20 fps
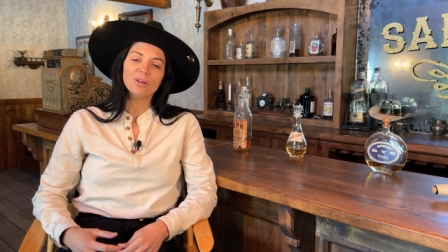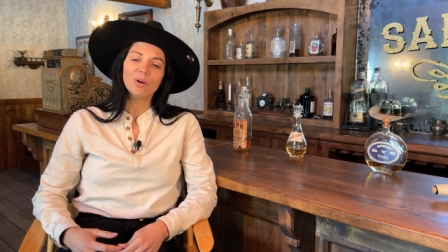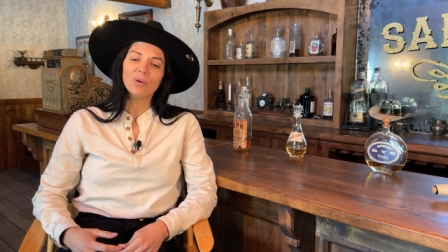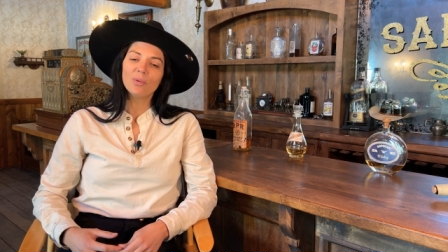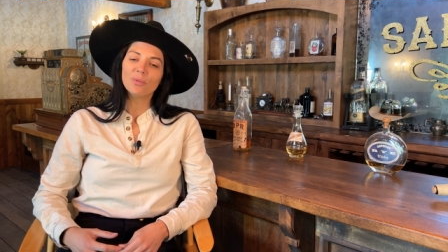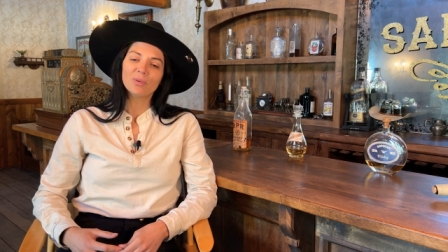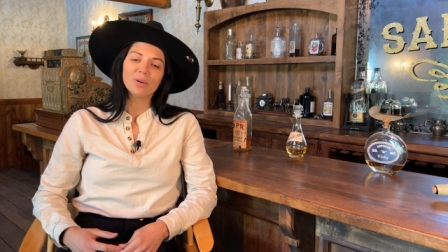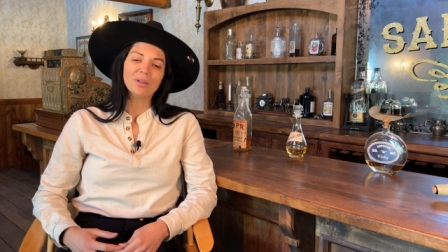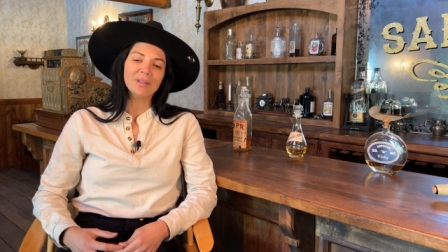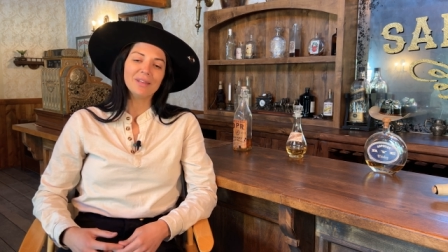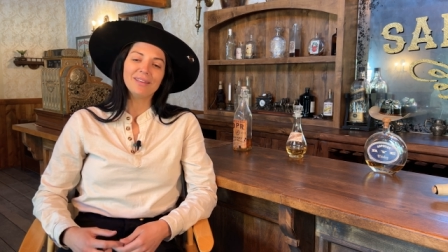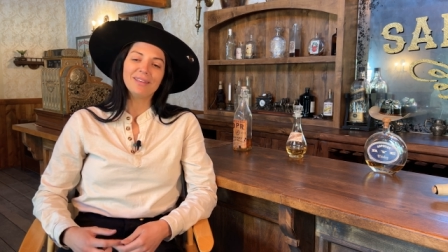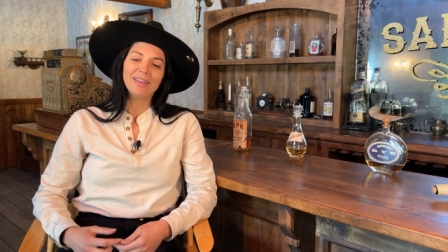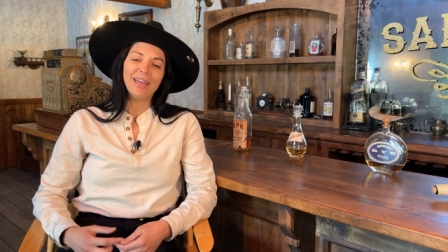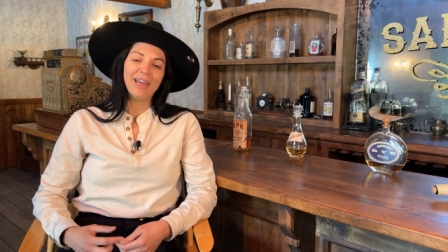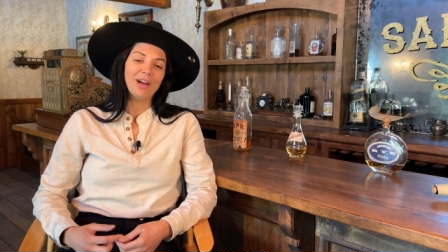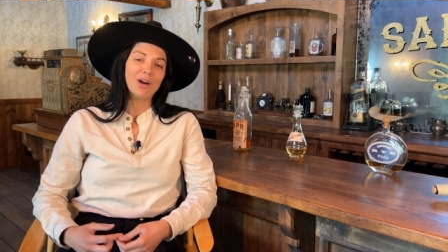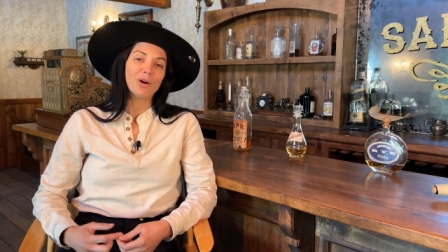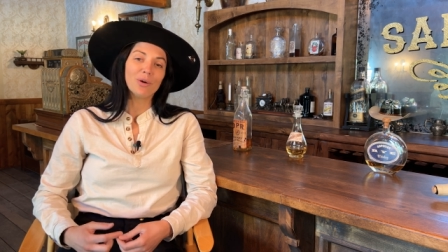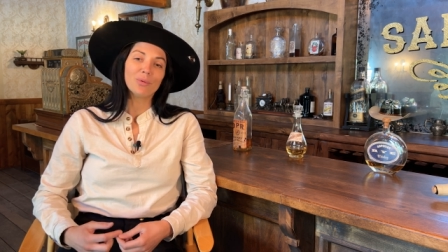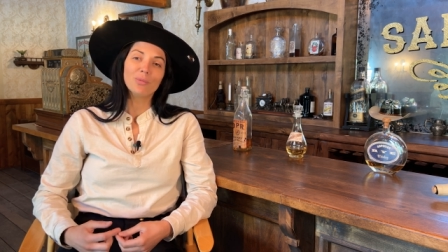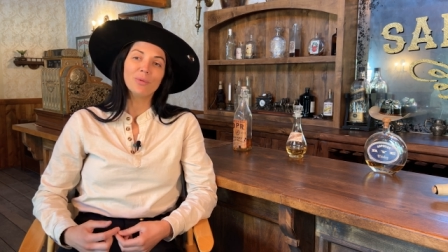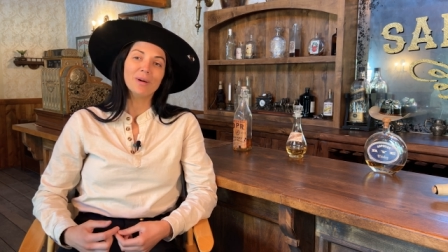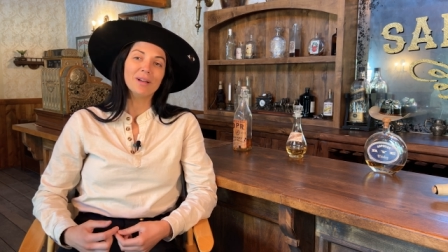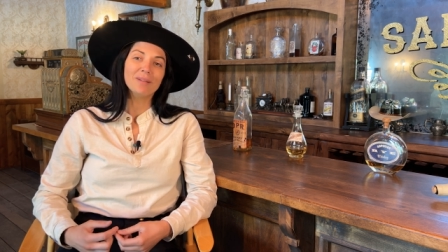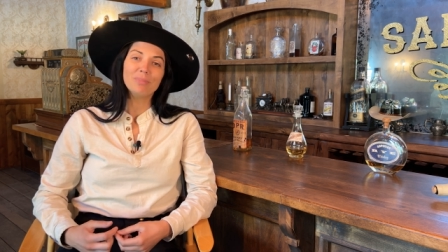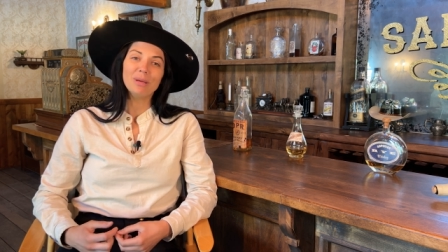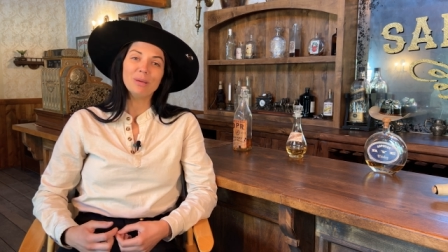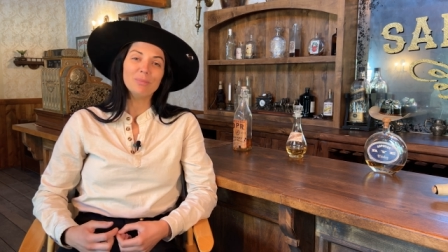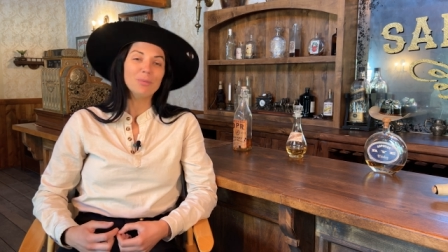don't really care
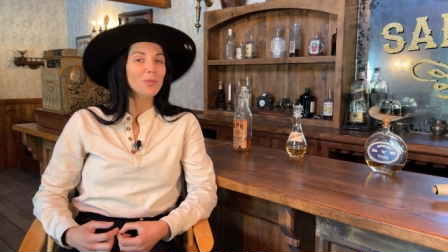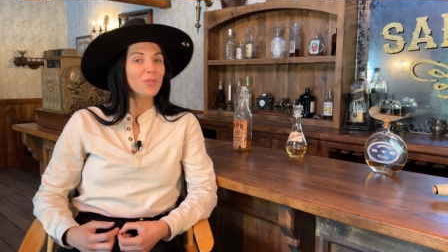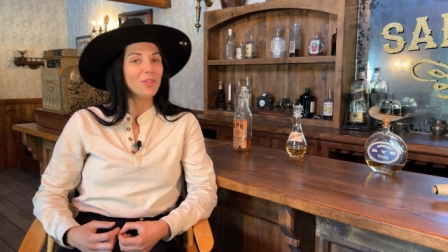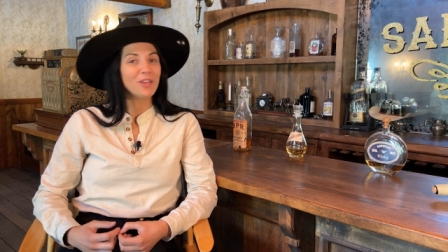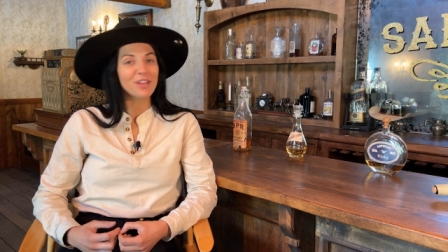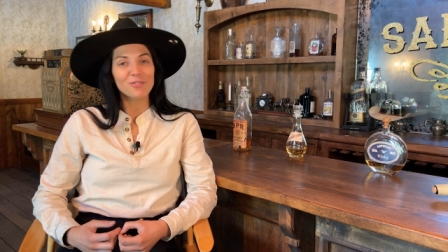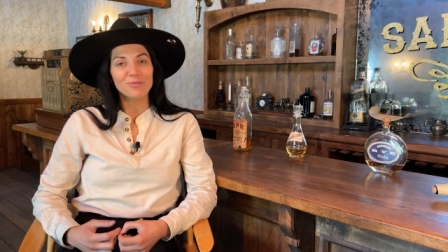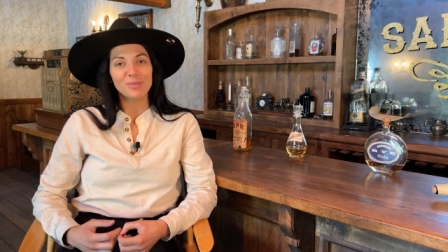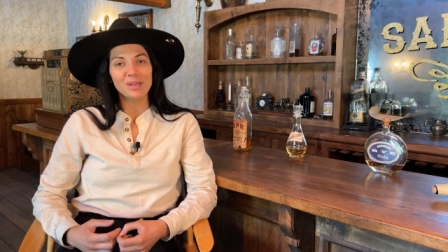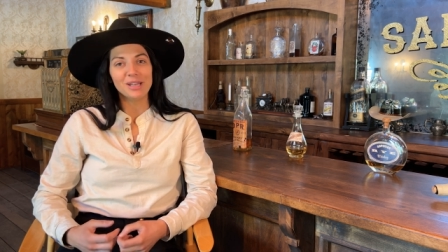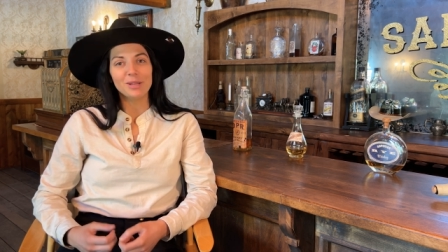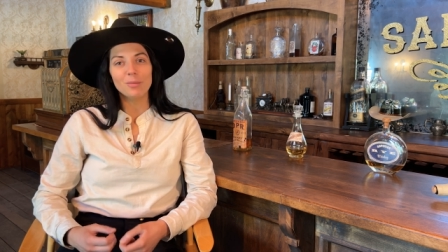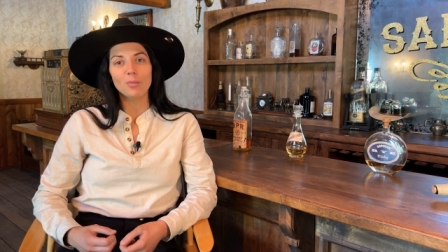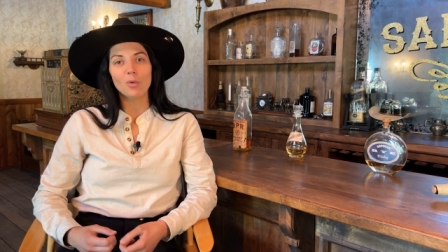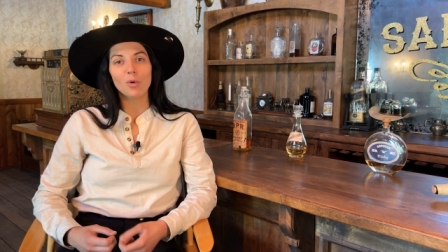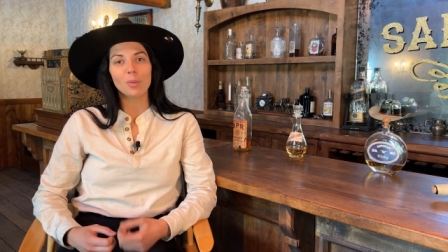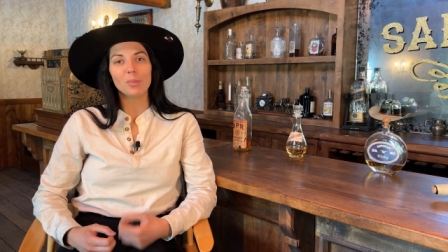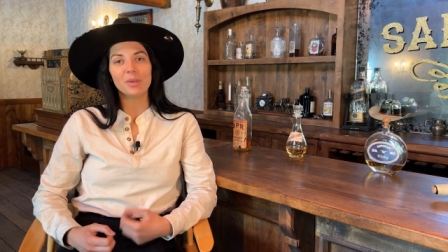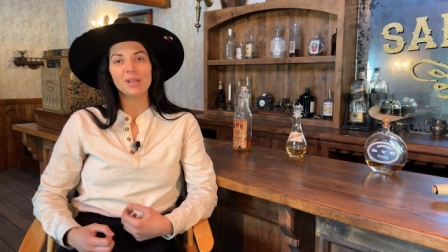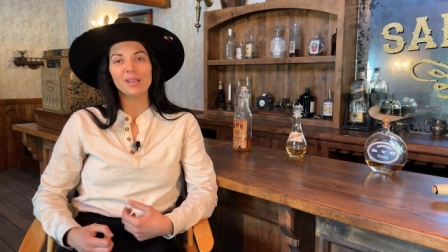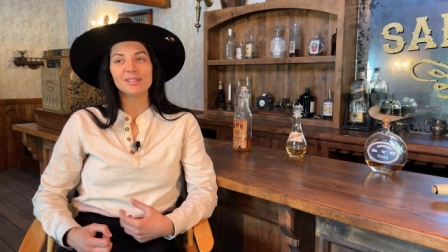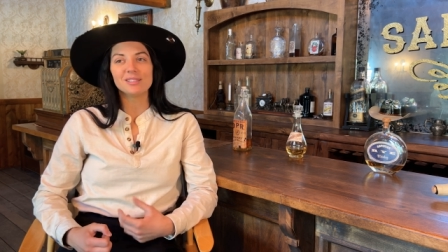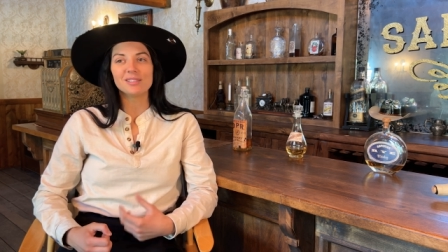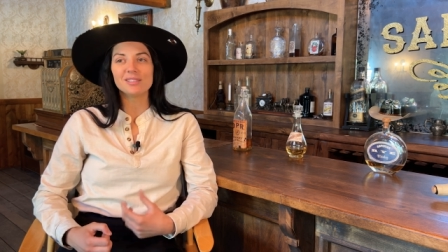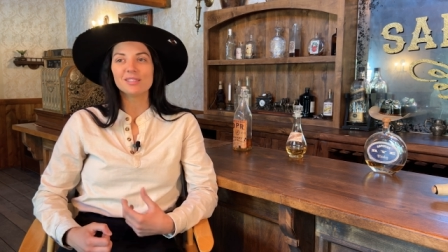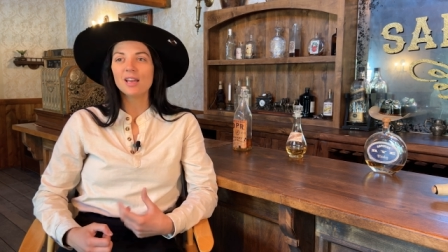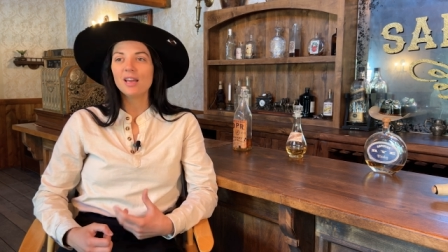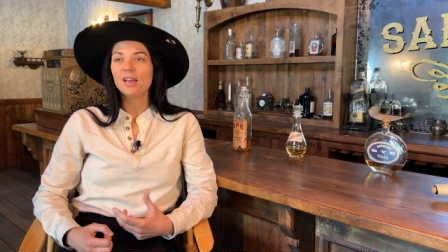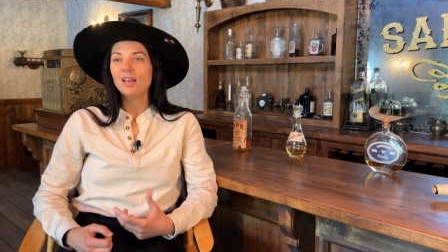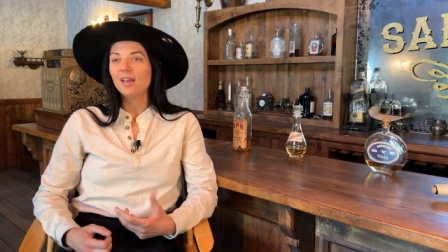what people think of me anymore
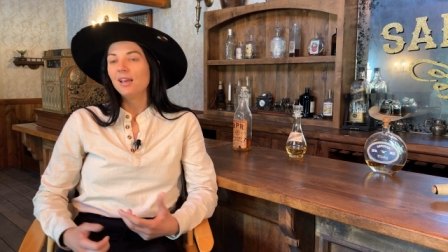because